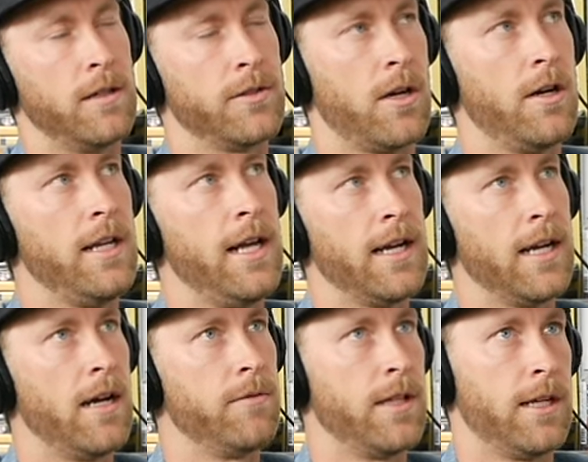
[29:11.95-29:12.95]
I was already hanging
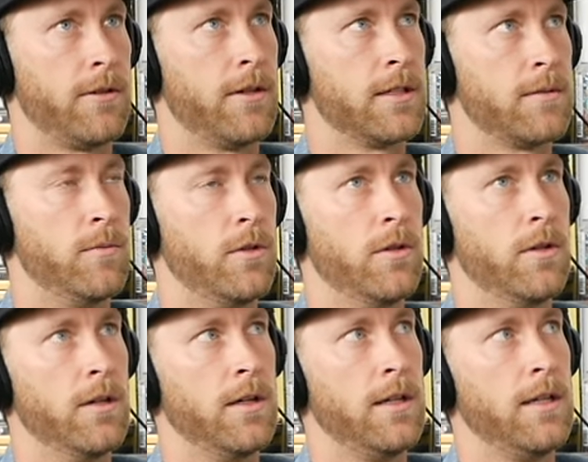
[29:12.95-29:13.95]
out with like Chris
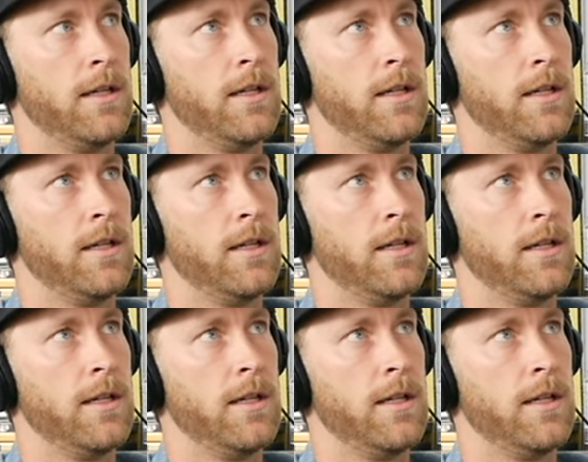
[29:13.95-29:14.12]
Moore